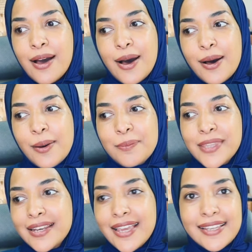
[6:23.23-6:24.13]

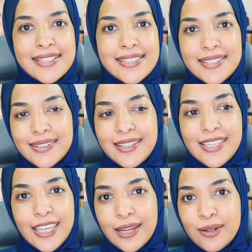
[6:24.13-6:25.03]
the next
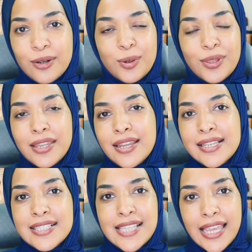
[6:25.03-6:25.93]
year or the
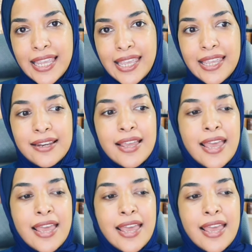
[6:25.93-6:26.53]
next decade.